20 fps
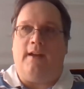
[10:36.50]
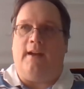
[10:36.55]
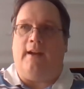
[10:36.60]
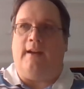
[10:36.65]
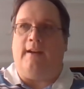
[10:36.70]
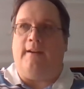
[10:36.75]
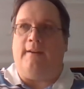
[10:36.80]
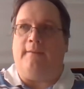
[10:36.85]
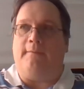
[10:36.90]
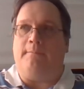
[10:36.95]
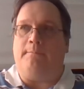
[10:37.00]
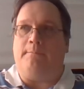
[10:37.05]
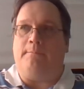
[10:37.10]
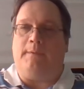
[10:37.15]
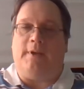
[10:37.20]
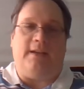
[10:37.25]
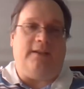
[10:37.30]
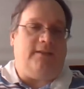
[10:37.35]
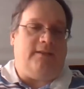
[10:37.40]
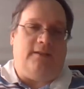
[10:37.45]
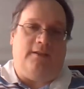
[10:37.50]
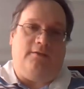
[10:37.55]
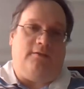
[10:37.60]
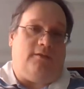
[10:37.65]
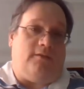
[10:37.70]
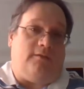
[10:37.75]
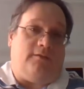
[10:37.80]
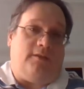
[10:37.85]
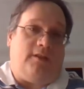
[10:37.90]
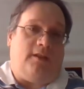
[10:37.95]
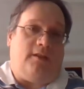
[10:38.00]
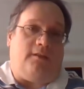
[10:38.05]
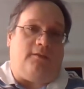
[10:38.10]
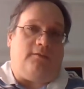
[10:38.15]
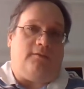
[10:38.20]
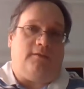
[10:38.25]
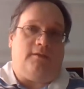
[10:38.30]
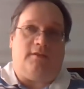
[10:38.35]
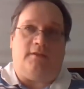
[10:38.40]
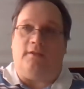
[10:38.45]
But you don't
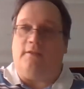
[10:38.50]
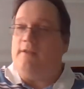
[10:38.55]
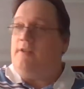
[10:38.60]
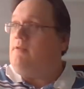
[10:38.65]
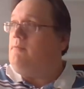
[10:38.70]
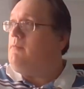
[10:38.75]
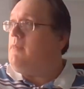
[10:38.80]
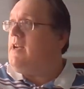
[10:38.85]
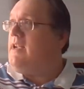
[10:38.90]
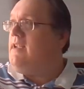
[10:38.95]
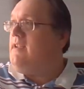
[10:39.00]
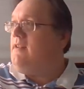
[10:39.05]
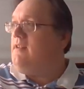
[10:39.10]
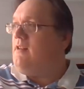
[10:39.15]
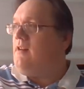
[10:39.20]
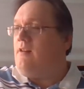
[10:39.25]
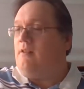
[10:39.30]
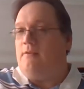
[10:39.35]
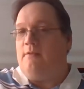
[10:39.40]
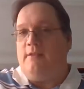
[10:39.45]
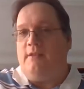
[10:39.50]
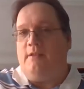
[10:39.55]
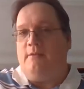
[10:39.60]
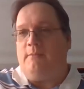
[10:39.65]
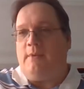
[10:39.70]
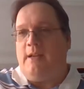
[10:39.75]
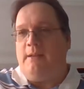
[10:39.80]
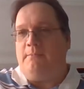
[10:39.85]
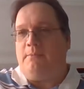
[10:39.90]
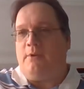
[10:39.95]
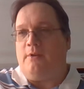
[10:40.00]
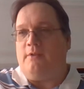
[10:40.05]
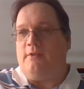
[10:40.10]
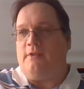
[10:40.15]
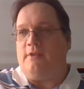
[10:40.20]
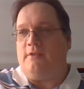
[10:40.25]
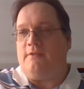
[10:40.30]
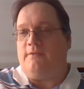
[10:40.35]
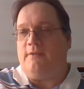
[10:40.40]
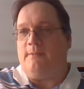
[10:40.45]
know. So you might go and you might
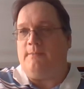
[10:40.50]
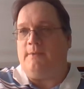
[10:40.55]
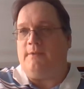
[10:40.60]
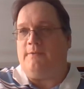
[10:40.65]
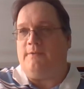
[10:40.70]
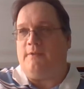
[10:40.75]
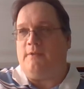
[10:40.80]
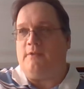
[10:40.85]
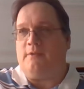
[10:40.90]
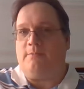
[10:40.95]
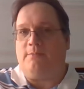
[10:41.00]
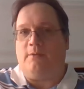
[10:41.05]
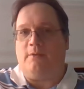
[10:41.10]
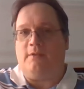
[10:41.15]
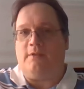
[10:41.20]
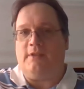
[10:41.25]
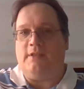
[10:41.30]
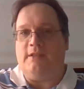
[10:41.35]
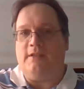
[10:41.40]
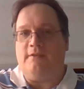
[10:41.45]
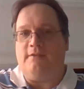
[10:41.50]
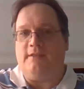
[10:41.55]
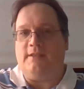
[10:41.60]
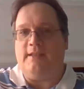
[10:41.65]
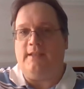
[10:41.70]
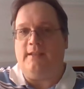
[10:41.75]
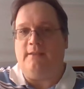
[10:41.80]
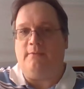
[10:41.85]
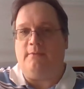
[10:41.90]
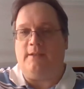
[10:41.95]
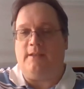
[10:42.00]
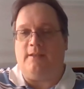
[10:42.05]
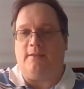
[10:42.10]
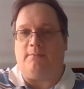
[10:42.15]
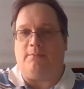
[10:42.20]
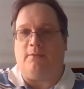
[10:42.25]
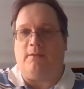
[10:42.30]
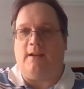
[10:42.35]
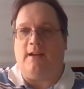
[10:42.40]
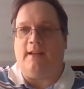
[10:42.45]
purchase from the first person you see with a
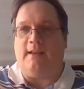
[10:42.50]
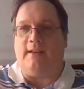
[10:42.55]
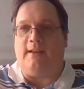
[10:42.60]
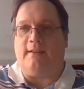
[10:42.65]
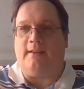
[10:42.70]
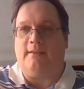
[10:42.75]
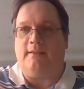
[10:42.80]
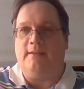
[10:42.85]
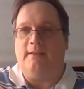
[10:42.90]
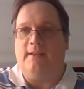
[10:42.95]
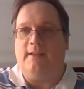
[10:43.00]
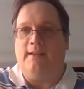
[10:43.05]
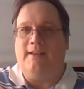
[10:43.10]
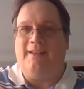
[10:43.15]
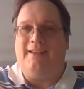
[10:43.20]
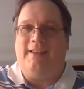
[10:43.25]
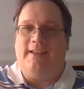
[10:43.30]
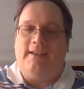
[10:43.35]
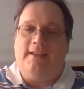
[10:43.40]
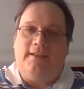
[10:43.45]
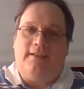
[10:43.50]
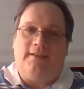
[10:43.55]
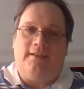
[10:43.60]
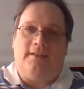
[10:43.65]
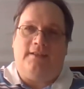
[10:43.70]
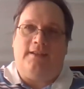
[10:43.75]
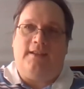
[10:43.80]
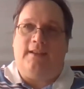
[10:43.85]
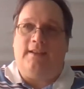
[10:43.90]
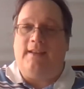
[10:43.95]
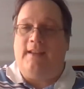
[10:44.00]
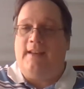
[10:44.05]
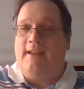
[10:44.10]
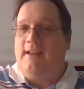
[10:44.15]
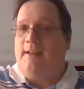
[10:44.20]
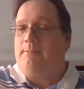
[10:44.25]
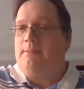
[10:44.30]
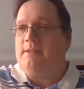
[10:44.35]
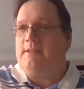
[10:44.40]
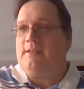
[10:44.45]
product. And that
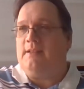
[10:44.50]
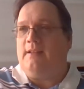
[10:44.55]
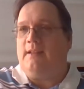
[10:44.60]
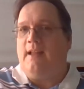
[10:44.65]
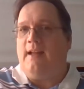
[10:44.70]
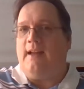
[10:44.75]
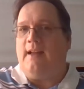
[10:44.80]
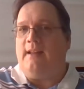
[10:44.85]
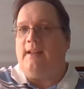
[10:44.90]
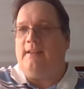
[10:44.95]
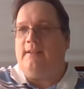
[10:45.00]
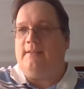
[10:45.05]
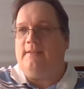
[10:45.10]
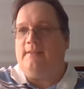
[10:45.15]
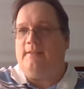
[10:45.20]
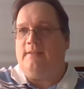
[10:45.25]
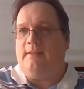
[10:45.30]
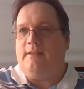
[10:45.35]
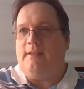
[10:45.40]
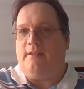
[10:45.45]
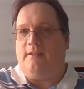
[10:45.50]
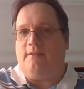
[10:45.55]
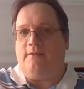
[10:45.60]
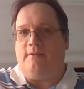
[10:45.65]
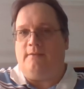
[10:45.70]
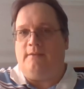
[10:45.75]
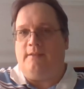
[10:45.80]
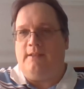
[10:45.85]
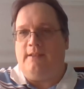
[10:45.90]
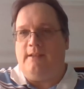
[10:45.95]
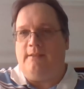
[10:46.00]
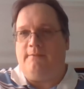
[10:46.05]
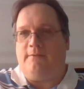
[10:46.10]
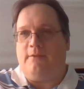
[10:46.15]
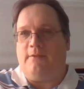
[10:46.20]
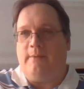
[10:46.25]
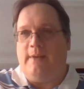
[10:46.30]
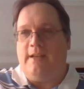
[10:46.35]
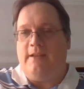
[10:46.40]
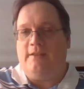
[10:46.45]
happens a lot. You know, the
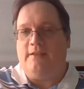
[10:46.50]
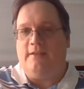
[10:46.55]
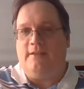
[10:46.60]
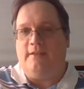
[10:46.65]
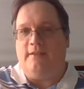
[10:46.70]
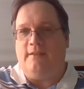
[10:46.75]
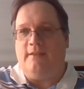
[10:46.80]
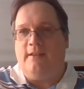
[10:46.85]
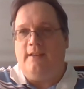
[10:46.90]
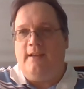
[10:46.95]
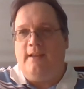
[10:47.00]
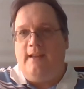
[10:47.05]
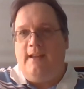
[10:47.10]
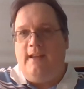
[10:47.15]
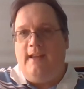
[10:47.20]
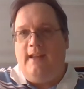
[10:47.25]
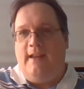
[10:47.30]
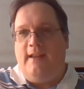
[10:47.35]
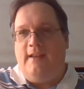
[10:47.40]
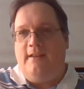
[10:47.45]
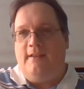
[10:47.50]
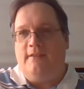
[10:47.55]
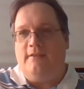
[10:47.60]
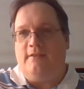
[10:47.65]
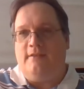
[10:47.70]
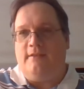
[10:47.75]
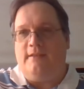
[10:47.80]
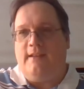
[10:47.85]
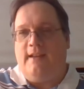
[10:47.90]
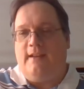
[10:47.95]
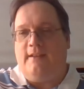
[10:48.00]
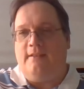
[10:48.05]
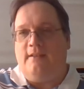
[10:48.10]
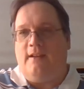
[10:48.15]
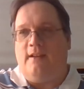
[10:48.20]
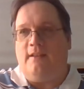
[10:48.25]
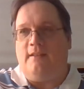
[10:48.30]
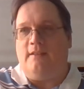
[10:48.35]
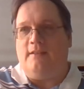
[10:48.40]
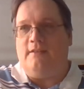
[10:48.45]
information age and
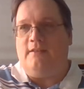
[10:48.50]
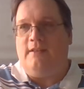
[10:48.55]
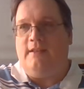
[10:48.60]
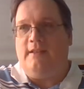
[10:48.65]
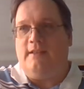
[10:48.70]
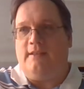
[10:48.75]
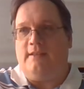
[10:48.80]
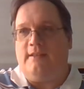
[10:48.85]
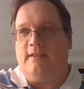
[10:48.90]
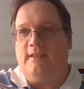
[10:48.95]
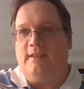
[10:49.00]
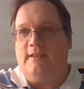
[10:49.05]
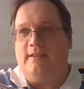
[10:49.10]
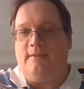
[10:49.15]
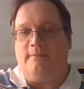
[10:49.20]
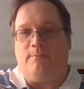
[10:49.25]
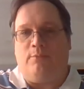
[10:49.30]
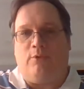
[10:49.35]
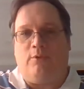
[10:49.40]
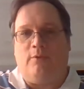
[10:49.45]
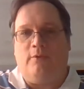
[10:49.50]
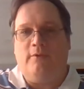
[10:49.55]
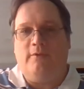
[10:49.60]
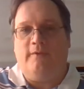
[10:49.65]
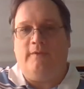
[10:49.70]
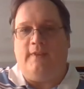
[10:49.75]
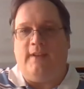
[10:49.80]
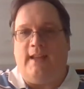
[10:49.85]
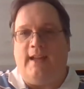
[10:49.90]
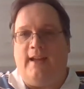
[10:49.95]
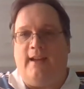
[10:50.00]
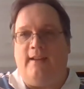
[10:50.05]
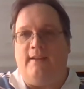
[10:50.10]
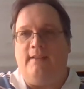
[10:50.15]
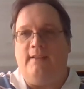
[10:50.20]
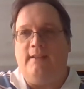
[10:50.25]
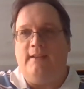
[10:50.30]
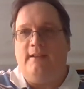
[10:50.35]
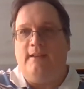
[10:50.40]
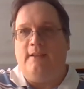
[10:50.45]
technology has improved
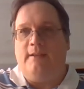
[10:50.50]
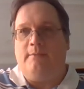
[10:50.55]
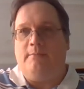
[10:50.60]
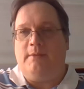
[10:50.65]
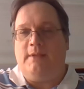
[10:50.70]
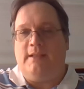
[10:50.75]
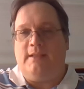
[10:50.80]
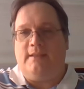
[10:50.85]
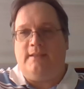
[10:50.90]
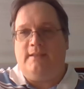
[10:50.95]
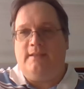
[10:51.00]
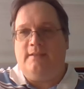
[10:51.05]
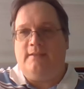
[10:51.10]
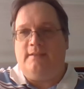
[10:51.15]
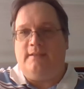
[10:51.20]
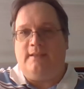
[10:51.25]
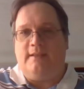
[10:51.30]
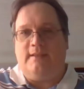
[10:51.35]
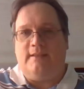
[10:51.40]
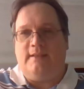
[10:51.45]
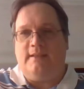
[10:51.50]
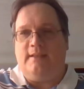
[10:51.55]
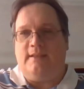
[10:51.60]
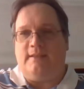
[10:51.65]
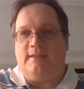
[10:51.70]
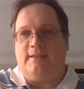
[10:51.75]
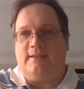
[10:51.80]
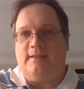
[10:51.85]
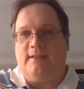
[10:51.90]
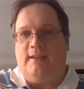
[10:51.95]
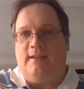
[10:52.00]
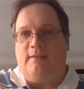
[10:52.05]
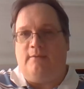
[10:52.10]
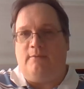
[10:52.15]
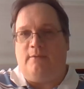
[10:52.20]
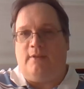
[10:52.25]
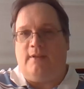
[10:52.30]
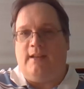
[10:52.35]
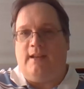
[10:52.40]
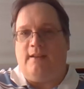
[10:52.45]
that, but it still exists that
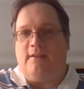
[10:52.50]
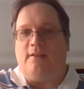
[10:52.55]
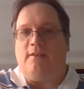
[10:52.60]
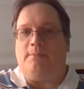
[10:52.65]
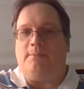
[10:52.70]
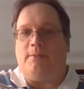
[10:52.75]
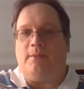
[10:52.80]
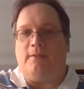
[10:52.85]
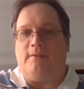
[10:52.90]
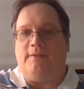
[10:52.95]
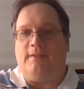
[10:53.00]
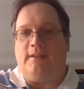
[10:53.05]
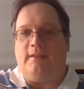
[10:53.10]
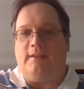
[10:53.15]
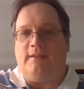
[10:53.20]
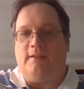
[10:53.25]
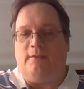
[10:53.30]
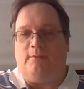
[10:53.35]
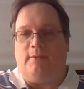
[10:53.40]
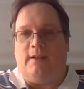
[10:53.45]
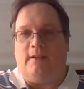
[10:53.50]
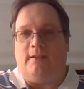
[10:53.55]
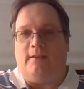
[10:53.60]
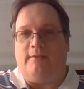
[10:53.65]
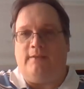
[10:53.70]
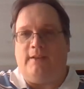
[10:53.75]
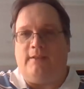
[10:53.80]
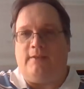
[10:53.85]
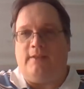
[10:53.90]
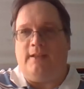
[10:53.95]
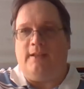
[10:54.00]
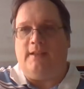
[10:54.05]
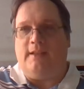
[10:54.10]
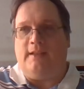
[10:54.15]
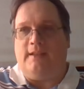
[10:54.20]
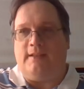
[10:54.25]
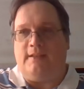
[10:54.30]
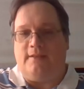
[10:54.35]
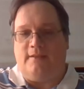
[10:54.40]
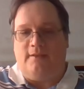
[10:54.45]
we're not all perfectly aware of
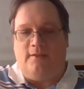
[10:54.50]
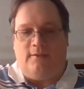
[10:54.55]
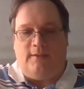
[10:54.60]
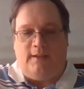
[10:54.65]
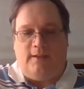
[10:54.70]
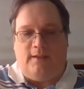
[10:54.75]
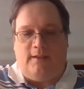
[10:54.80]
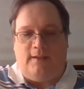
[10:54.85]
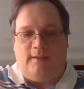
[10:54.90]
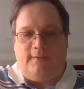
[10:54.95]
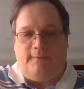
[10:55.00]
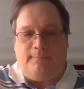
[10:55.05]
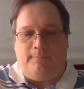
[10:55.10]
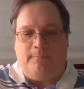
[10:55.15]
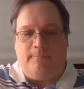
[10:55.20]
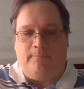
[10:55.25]
everything that's going on.